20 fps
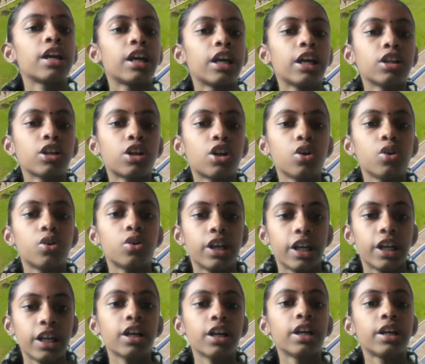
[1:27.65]

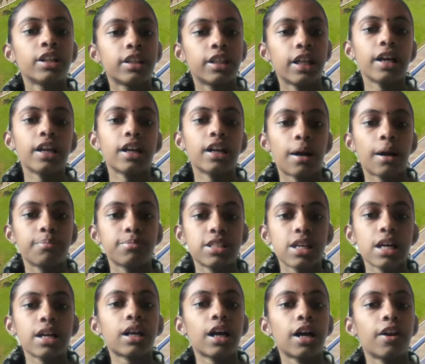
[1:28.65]
including the
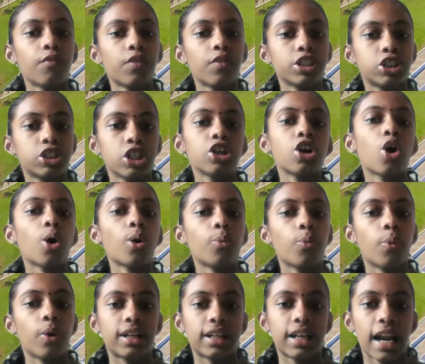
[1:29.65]
Ramsar Convention
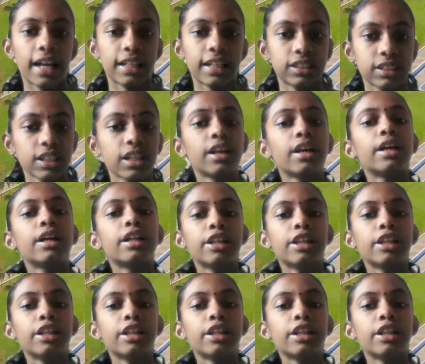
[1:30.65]
on Wetlands,